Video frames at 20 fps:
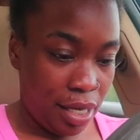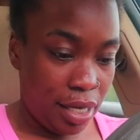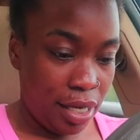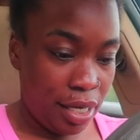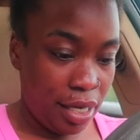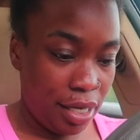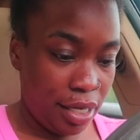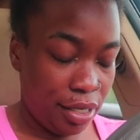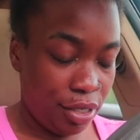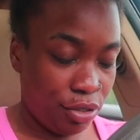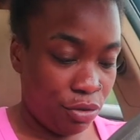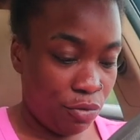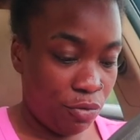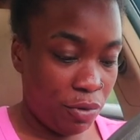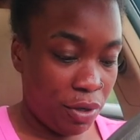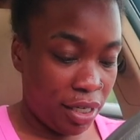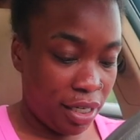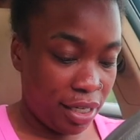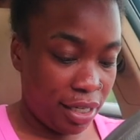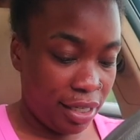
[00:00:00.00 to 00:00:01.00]
It is
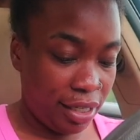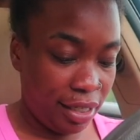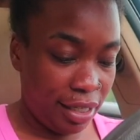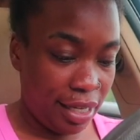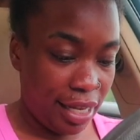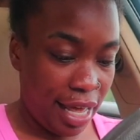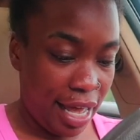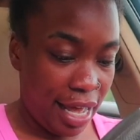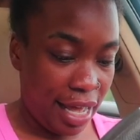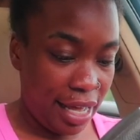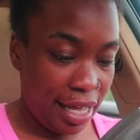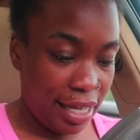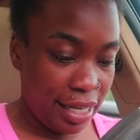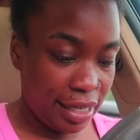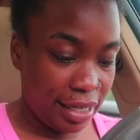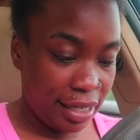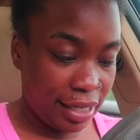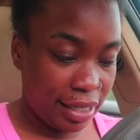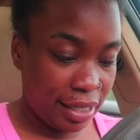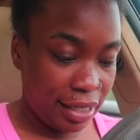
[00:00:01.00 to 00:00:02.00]
one o'clock.
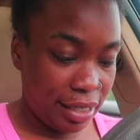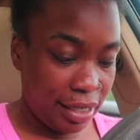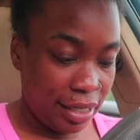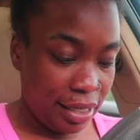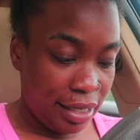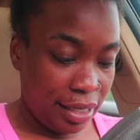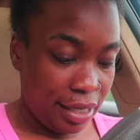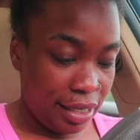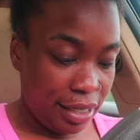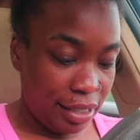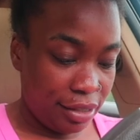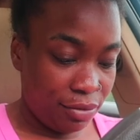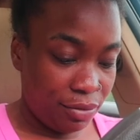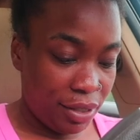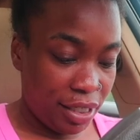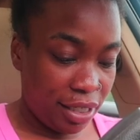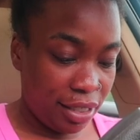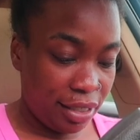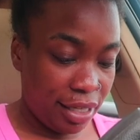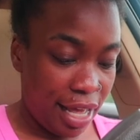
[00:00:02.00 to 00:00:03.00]
It's
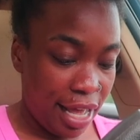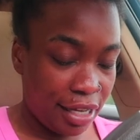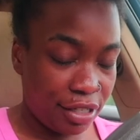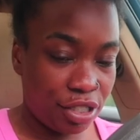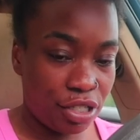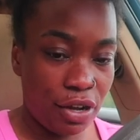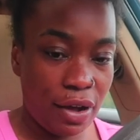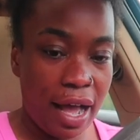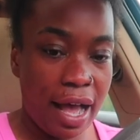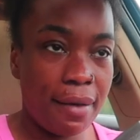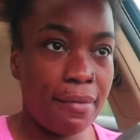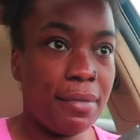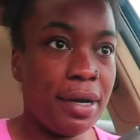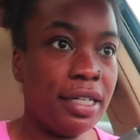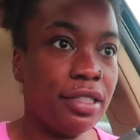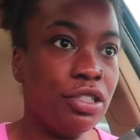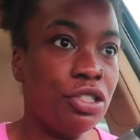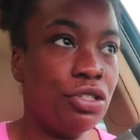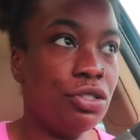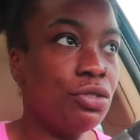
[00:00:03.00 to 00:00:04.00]
one o'clock, so I'm
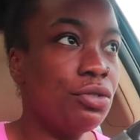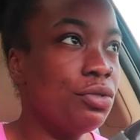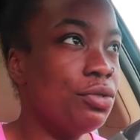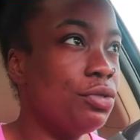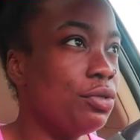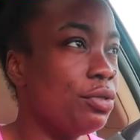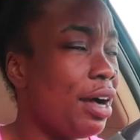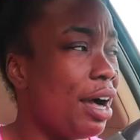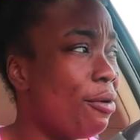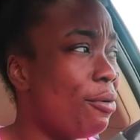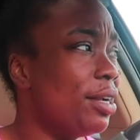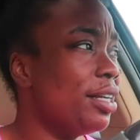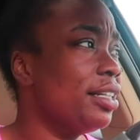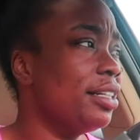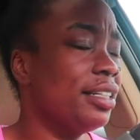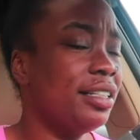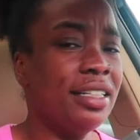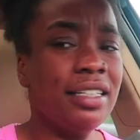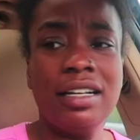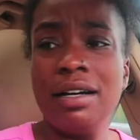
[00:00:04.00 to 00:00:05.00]
about to, I
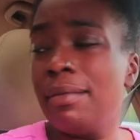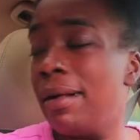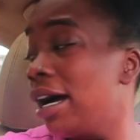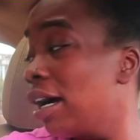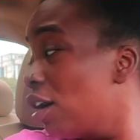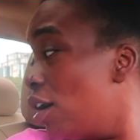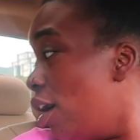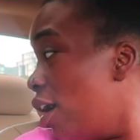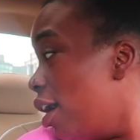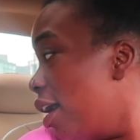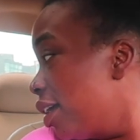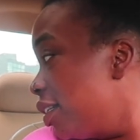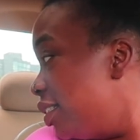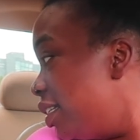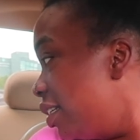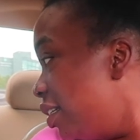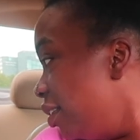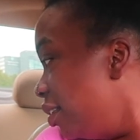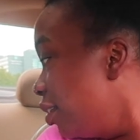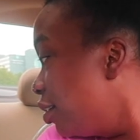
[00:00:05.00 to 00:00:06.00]
wanted to clean up my car. I
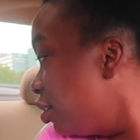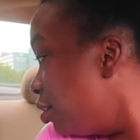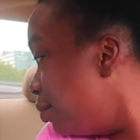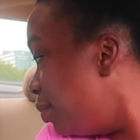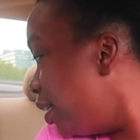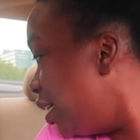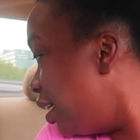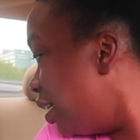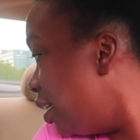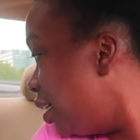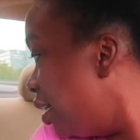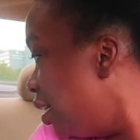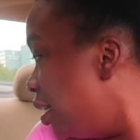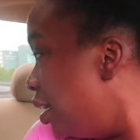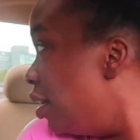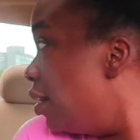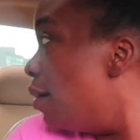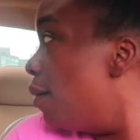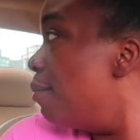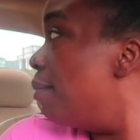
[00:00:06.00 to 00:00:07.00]
did a little bit,
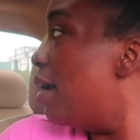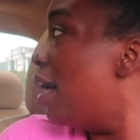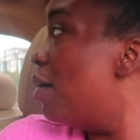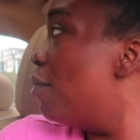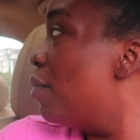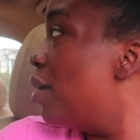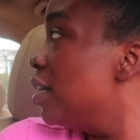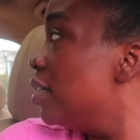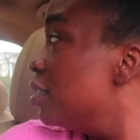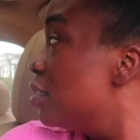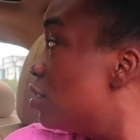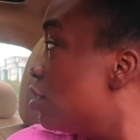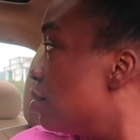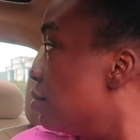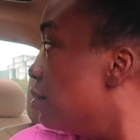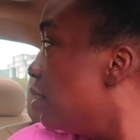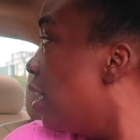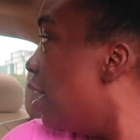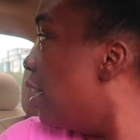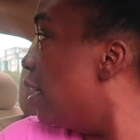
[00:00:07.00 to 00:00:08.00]
but I wanted to
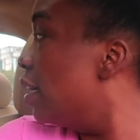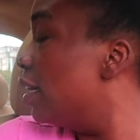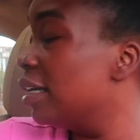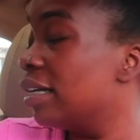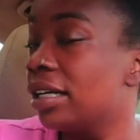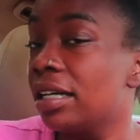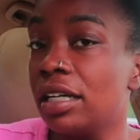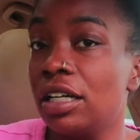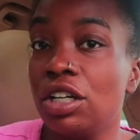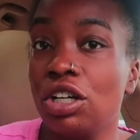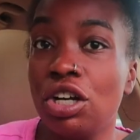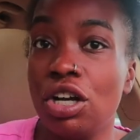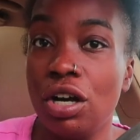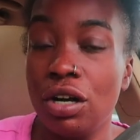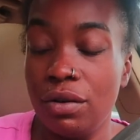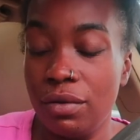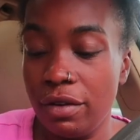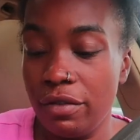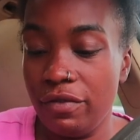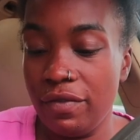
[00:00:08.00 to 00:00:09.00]
like
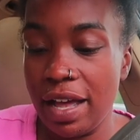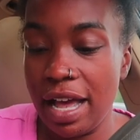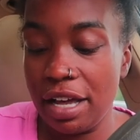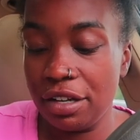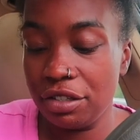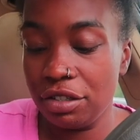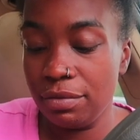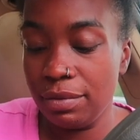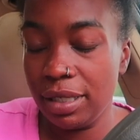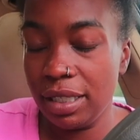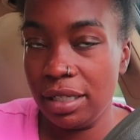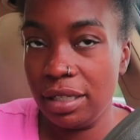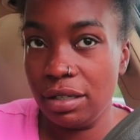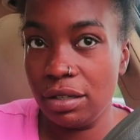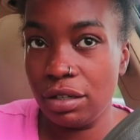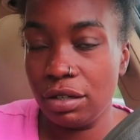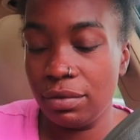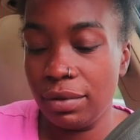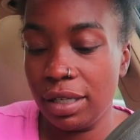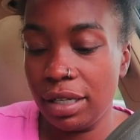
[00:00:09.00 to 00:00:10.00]
go and vacuum it
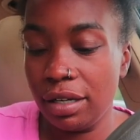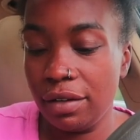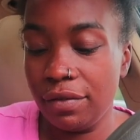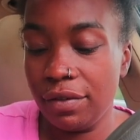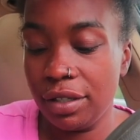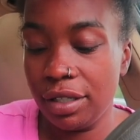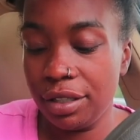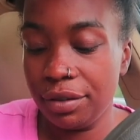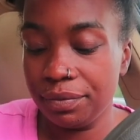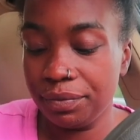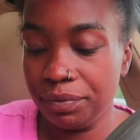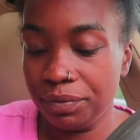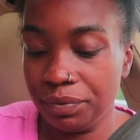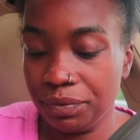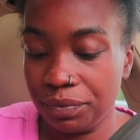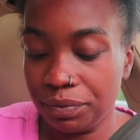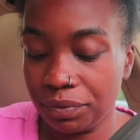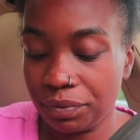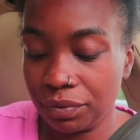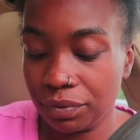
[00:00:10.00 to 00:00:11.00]
or whatever.
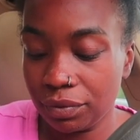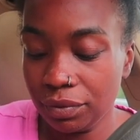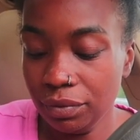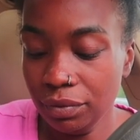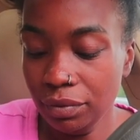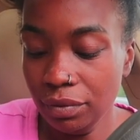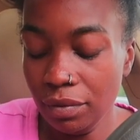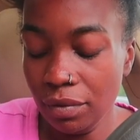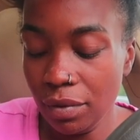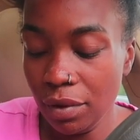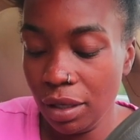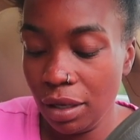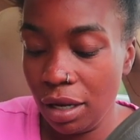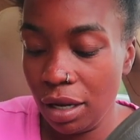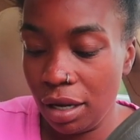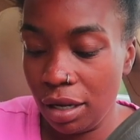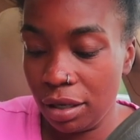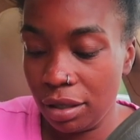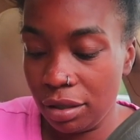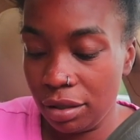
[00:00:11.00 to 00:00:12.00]

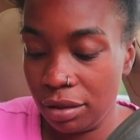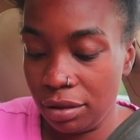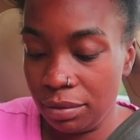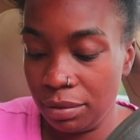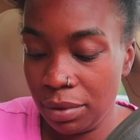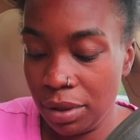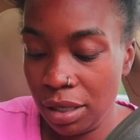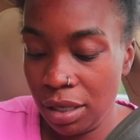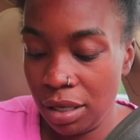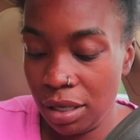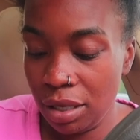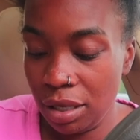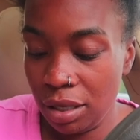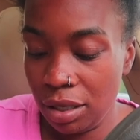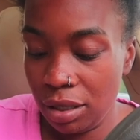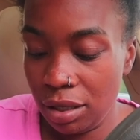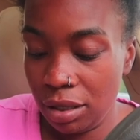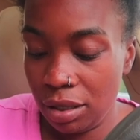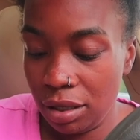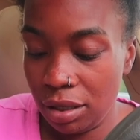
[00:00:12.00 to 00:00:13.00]

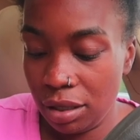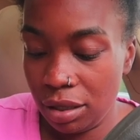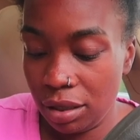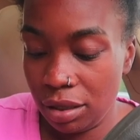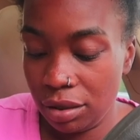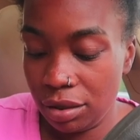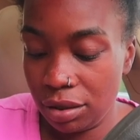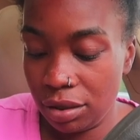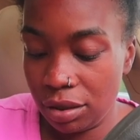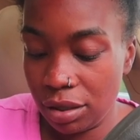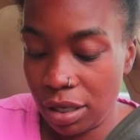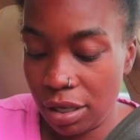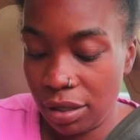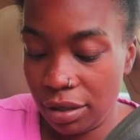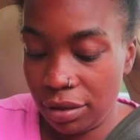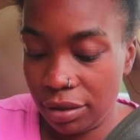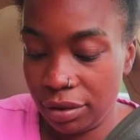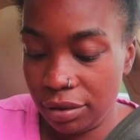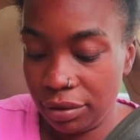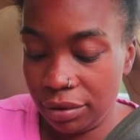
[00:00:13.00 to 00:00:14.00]
Um
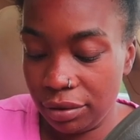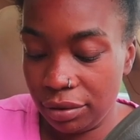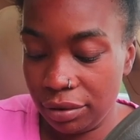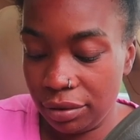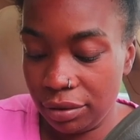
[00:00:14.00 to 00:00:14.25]
so